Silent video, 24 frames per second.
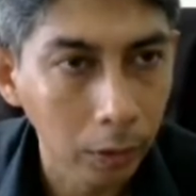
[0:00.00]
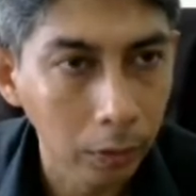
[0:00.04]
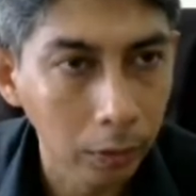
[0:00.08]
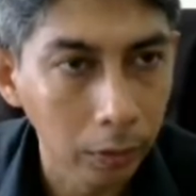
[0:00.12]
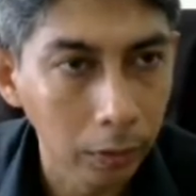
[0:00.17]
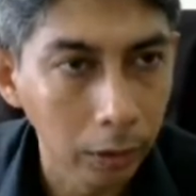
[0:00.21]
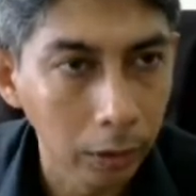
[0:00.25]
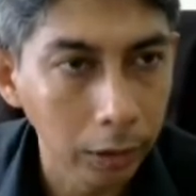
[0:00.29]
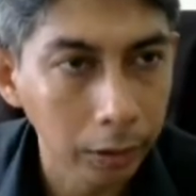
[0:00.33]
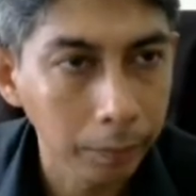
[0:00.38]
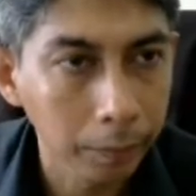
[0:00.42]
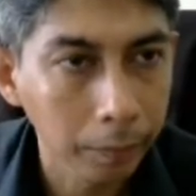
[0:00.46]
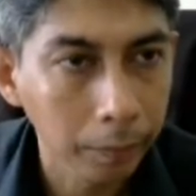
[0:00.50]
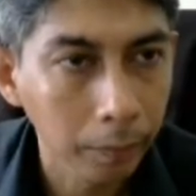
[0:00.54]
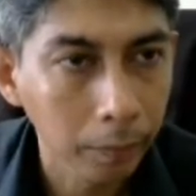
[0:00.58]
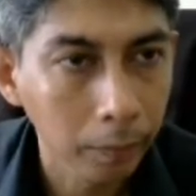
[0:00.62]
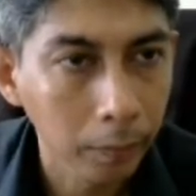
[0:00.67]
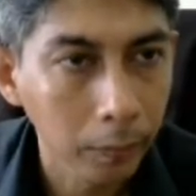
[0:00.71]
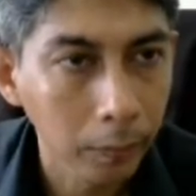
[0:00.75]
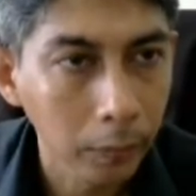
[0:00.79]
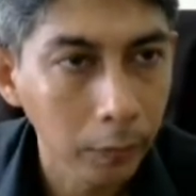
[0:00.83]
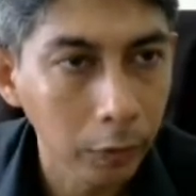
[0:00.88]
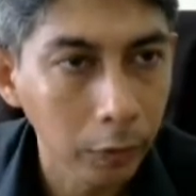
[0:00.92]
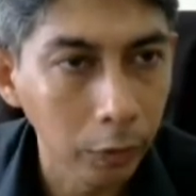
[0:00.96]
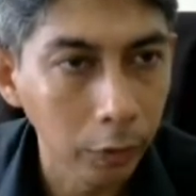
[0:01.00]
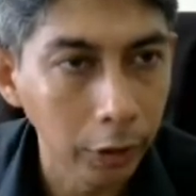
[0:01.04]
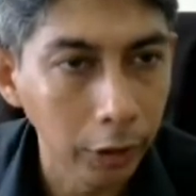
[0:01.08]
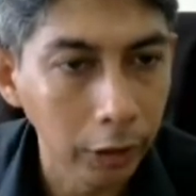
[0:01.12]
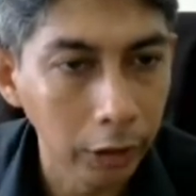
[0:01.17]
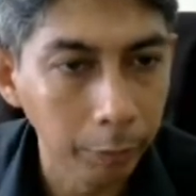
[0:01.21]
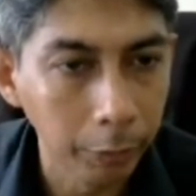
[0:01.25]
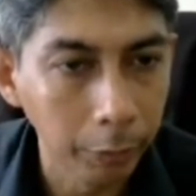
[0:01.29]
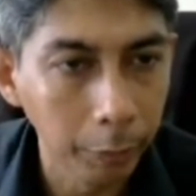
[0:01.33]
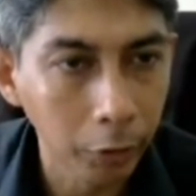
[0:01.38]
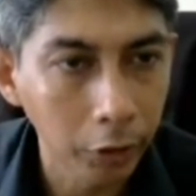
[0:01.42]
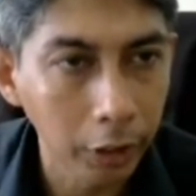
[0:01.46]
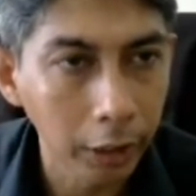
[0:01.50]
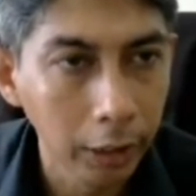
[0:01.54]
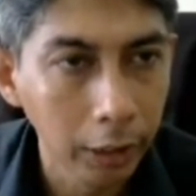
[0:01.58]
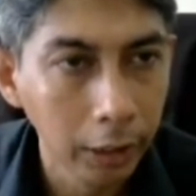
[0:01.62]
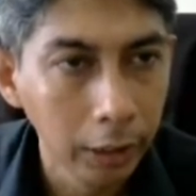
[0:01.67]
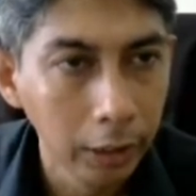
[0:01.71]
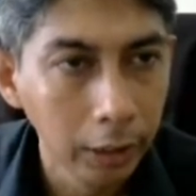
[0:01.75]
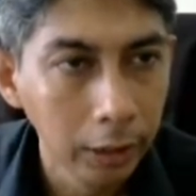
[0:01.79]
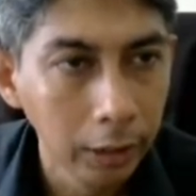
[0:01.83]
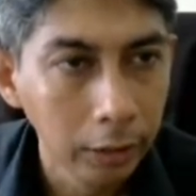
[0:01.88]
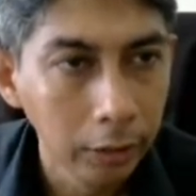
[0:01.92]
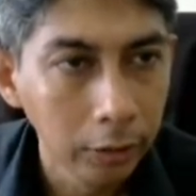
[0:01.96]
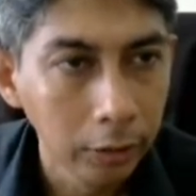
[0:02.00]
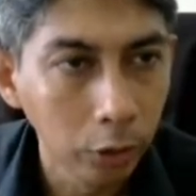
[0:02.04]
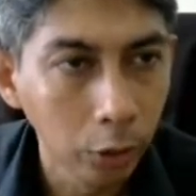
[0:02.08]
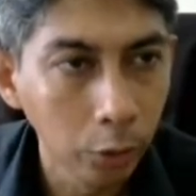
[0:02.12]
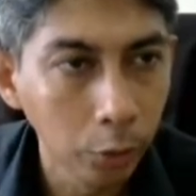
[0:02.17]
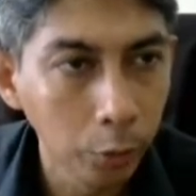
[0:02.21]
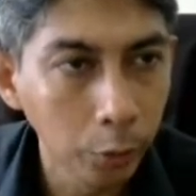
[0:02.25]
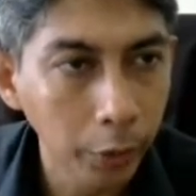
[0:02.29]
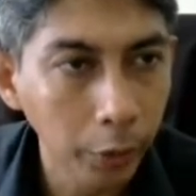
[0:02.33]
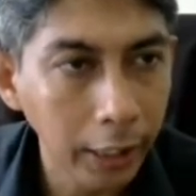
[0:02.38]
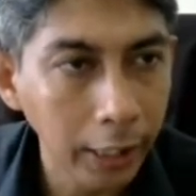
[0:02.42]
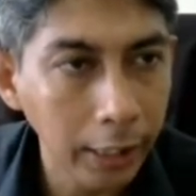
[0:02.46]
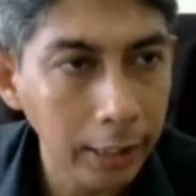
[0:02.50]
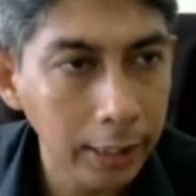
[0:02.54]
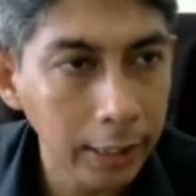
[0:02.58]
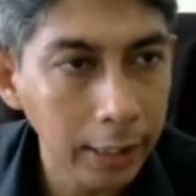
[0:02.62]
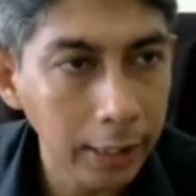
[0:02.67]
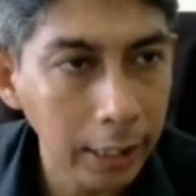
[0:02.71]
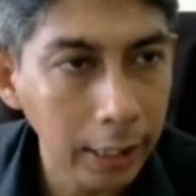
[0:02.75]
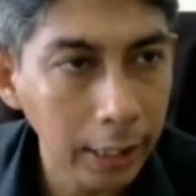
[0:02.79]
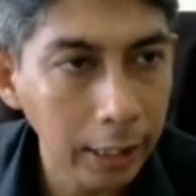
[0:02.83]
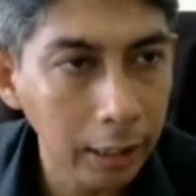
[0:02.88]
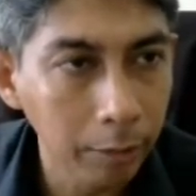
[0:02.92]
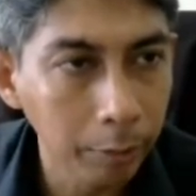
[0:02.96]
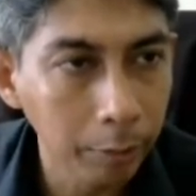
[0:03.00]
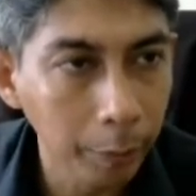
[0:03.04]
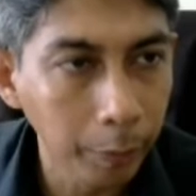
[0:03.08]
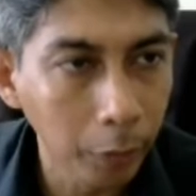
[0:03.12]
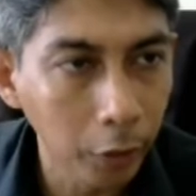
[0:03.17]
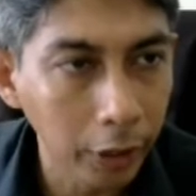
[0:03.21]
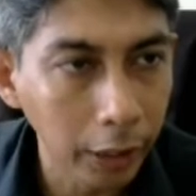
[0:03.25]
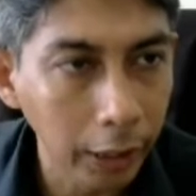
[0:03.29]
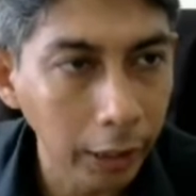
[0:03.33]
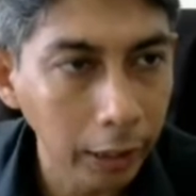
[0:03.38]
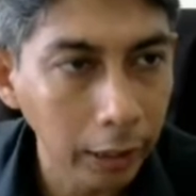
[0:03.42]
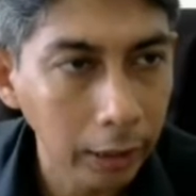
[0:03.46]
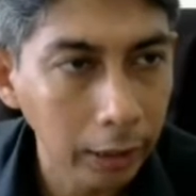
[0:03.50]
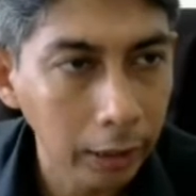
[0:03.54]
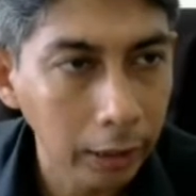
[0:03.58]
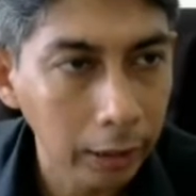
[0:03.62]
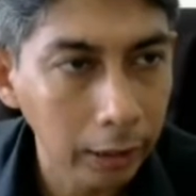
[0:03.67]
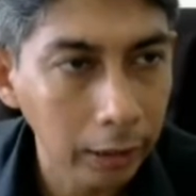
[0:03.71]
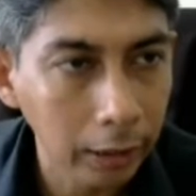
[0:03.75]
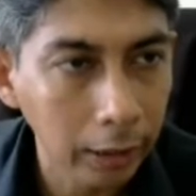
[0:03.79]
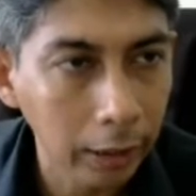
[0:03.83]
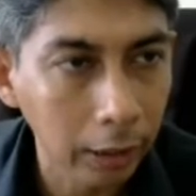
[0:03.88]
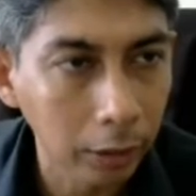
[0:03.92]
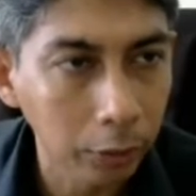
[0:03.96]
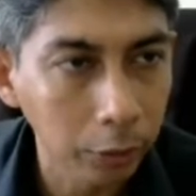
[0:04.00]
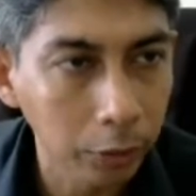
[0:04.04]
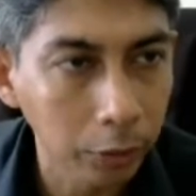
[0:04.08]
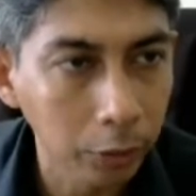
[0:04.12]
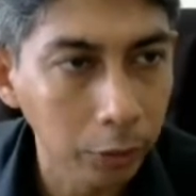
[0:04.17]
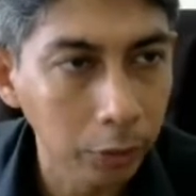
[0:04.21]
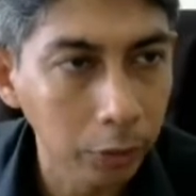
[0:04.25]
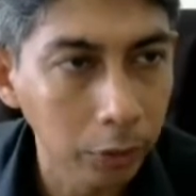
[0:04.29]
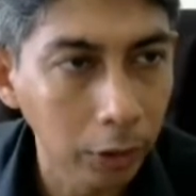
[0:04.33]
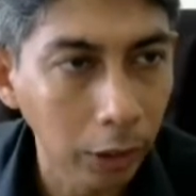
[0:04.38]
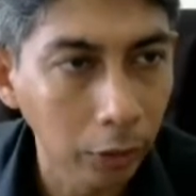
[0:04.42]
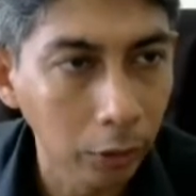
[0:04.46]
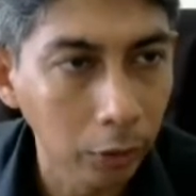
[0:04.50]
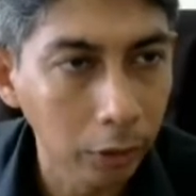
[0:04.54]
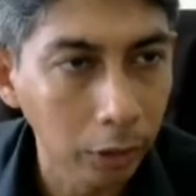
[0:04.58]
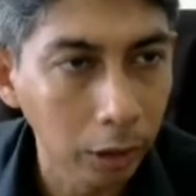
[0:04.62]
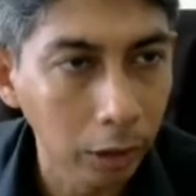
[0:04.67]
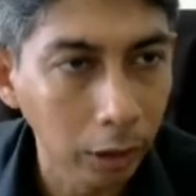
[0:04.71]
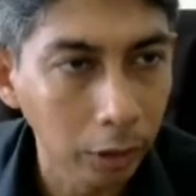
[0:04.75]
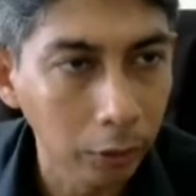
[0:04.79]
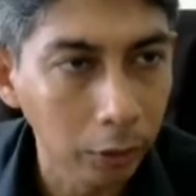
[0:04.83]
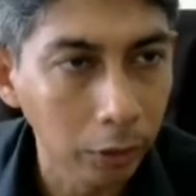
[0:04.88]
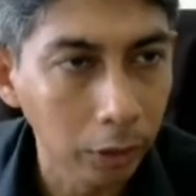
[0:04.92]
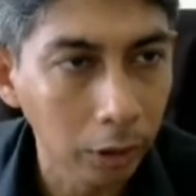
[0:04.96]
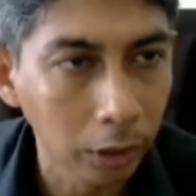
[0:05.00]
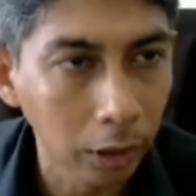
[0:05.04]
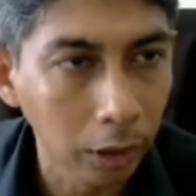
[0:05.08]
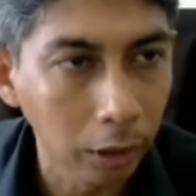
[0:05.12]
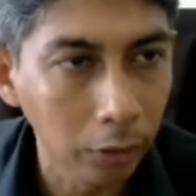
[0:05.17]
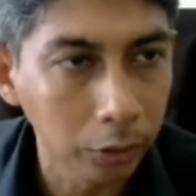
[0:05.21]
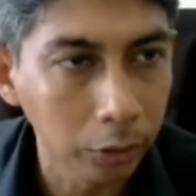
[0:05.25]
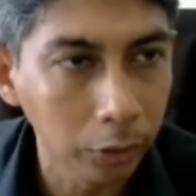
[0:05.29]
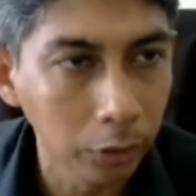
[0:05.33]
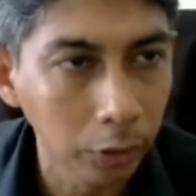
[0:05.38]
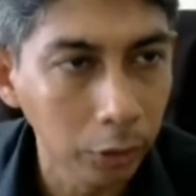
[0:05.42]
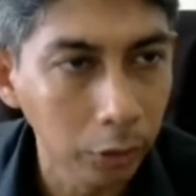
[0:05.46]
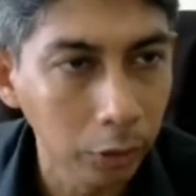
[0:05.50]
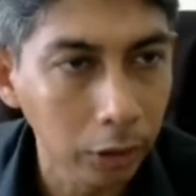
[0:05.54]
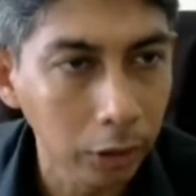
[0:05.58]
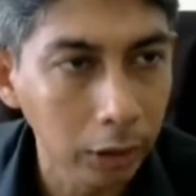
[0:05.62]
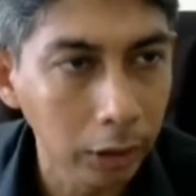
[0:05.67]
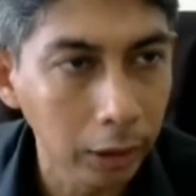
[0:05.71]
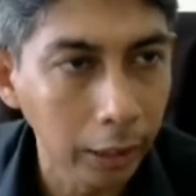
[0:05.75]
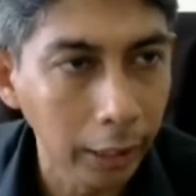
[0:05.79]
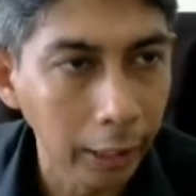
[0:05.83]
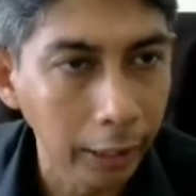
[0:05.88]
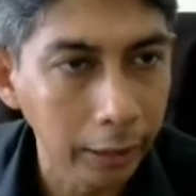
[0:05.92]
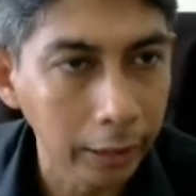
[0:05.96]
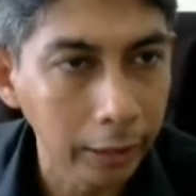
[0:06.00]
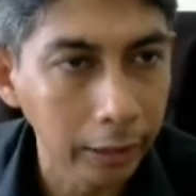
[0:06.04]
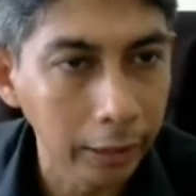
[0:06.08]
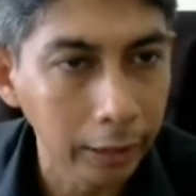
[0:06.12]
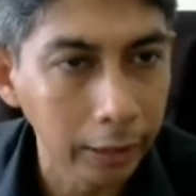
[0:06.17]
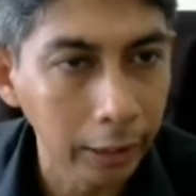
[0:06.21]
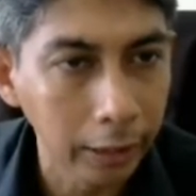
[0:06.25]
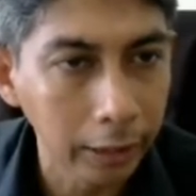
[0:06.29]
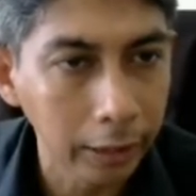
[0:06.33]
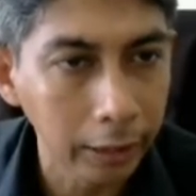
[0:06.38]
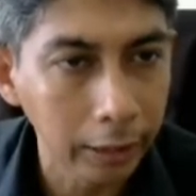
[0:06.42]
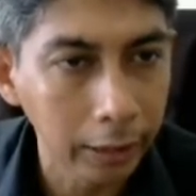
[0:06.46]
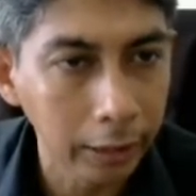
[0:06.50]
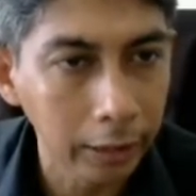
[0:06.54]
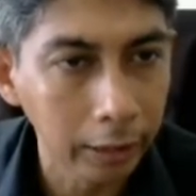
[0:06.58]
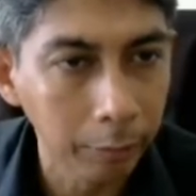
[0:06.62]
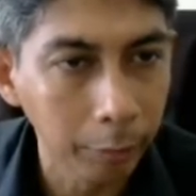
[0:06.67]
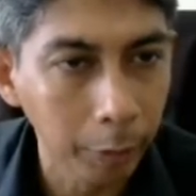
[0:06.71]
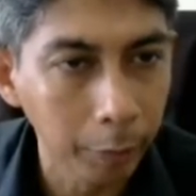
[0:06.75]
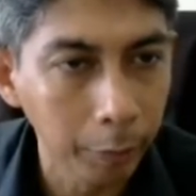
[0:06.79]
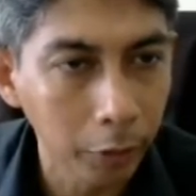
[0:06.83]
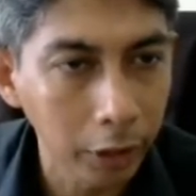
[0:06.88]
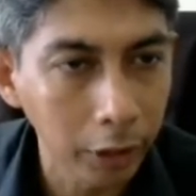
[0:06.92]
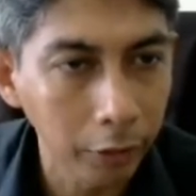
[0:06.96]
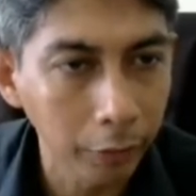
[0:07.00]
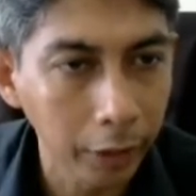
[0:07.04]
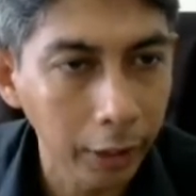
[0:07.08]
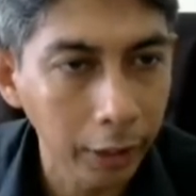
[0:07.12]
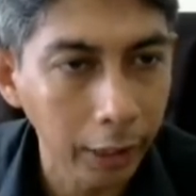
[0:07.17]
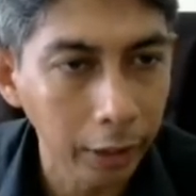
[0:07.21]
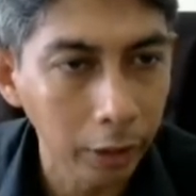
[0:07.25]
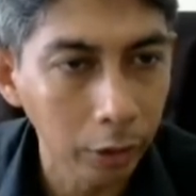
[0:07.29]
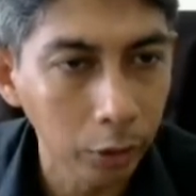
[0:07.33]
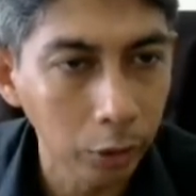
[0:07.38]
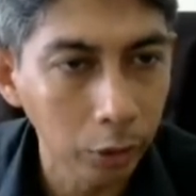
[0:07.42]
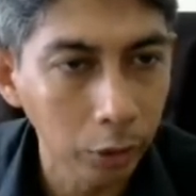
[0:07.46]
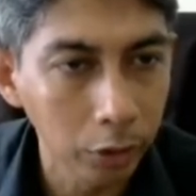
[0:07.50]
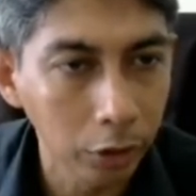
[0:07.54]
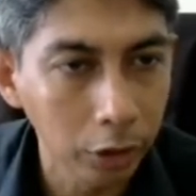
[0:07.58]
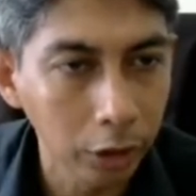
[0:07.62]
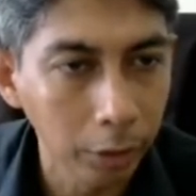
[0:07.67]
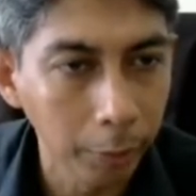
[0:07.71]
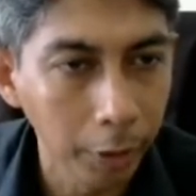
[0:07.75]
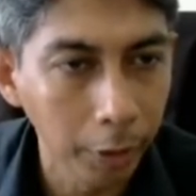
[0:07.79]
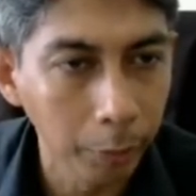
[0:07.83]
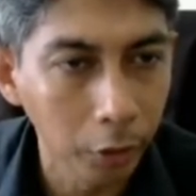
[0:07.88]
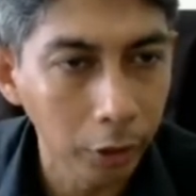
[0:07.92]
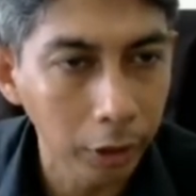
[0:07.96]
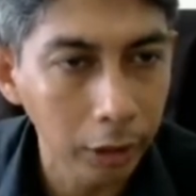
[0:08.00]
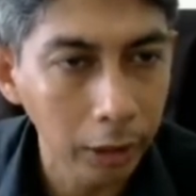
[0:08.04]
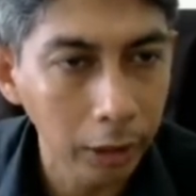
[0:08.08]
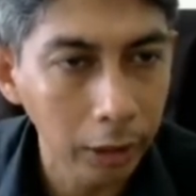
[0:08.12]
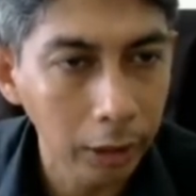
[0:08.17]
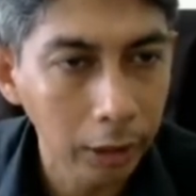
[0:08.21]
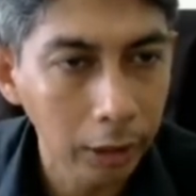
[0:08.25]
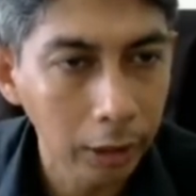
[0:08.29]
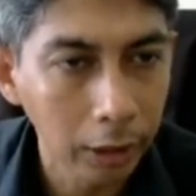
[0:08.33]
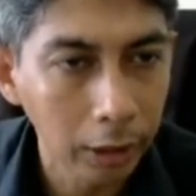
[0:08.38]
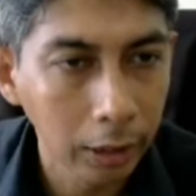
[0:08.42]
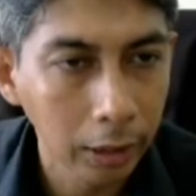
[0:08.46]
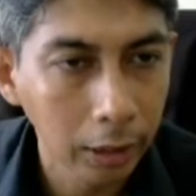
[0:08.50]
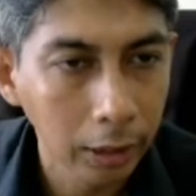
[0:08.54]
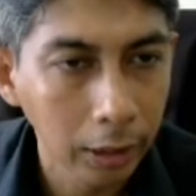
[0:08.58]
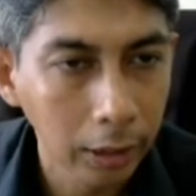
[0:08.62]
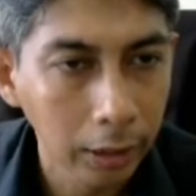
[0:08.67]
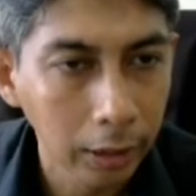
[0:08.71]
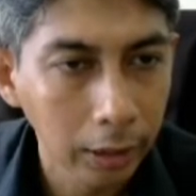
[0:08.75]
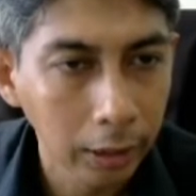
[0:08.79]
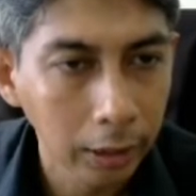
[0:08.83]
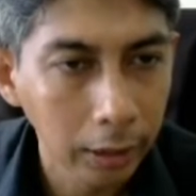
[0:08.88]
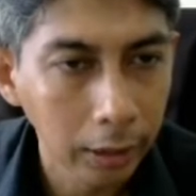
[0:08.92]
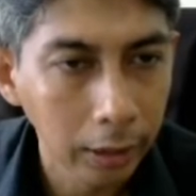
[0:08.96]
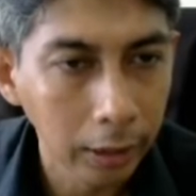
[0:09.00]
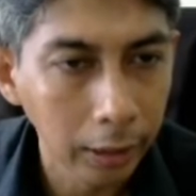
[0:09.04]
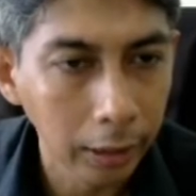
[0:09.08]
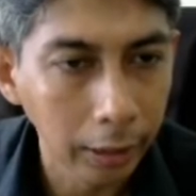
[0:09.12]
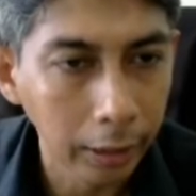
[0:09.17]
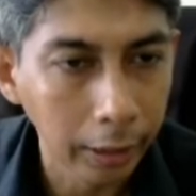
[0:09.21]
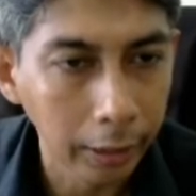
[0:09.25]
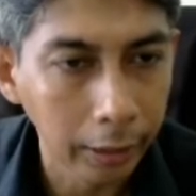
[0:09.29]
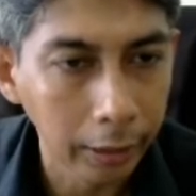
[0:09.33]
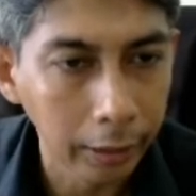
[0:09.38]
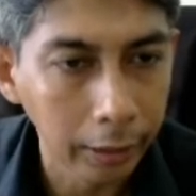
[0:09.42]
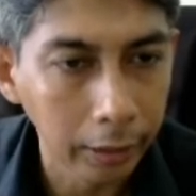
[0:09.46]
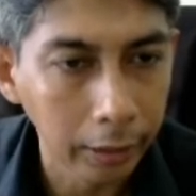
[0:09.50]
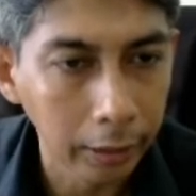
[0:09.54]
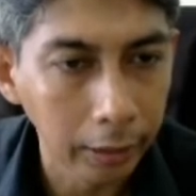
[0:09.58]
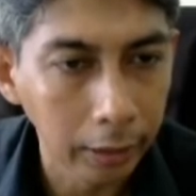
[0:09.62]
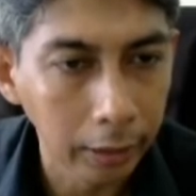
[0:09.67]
All right. So in the memory, so we can see in the memory how to look at the data in the memory. We can go to the memory, and